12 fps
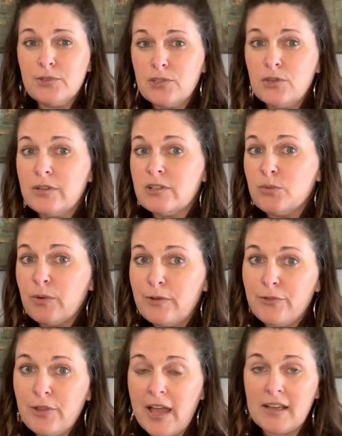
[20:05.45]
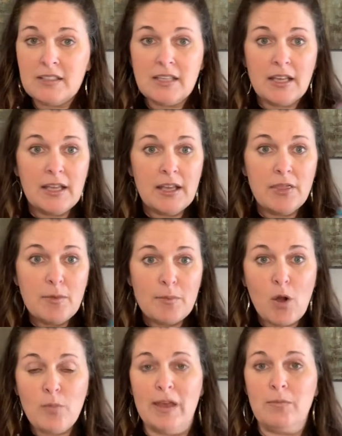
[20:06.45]
students reflect in the
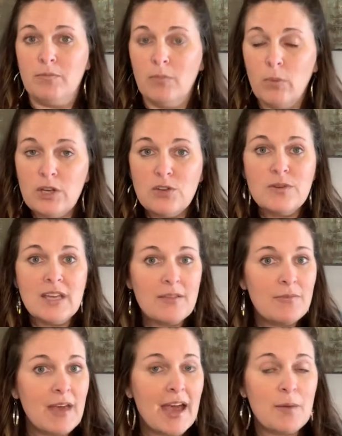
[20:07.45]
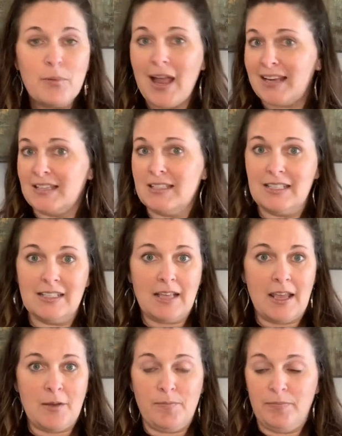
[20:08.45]
moment when you get that practice
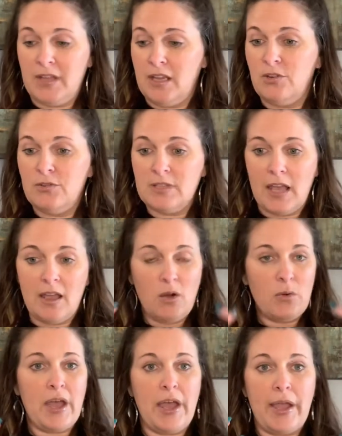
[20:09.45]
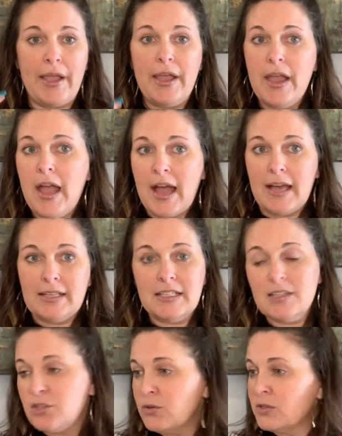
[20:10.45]
exam and you say, okay, I
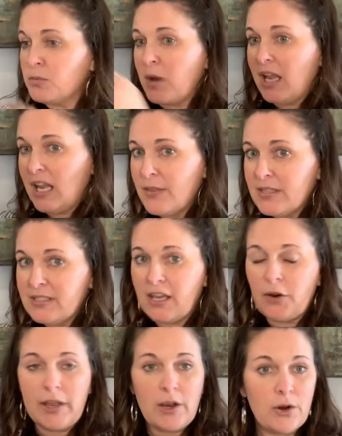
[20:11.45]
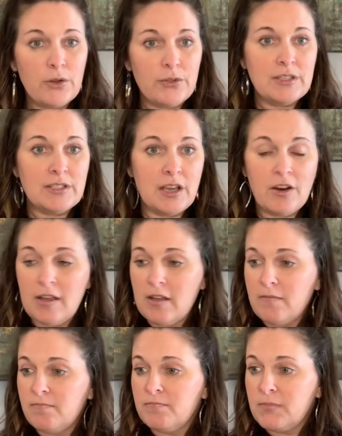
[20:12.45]
didn't do as well in this area or this
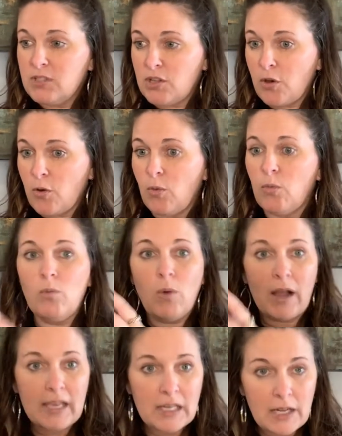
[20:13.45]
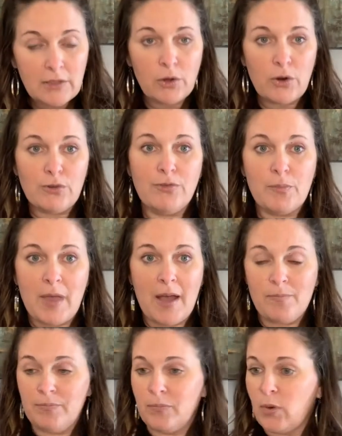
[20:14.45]
area, so what can I learn from
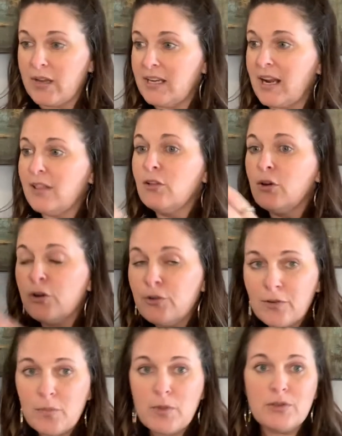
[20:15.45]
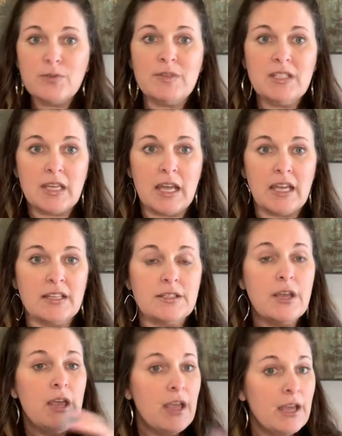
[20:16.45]
that? What can I learn from those
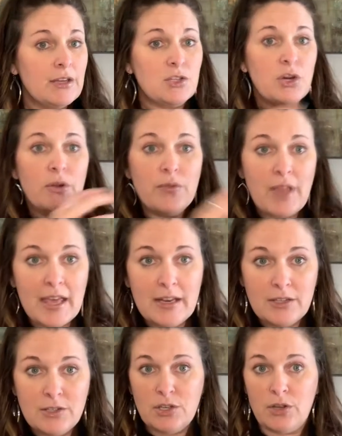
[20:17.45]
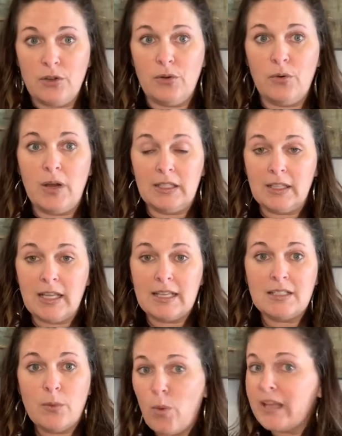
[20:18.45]
mistakes and turn that into a
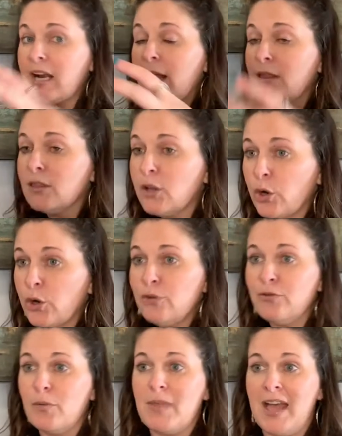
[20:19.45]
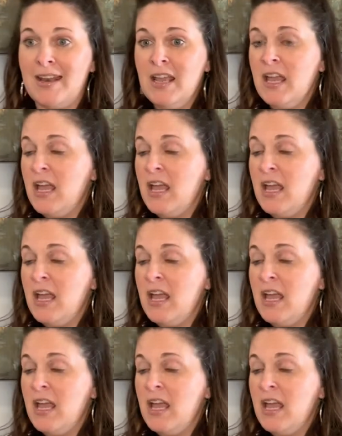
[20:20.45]
lesson? What can I learn from that?